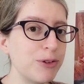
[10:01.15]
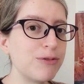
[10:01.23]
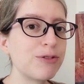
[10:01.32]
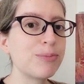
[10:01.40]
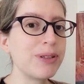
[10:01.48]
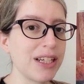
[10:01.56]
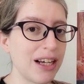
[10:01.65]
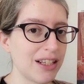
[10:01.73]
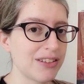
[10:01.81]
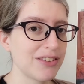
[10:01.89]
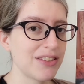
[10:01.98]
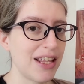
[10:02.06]
moved
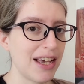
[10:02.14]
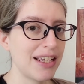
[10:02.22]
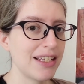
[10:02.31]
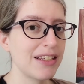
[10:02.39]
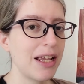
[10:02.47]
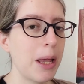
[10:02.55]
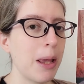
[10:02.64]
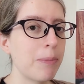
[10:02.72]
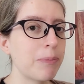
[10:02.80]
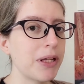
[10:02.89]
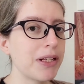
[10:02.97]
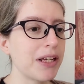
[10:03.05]
beyond that,
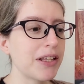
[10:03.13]
but